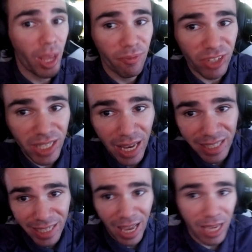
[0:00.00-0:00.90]

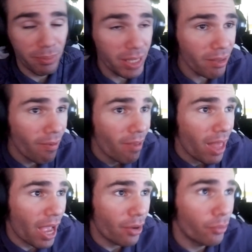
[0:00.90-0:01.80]
emphasize timing.
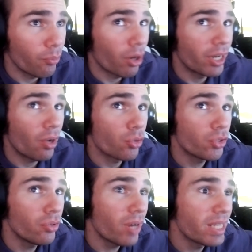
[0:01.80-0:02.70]
I don't want to go
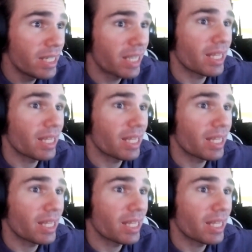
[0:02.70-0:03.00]
too crazy because, I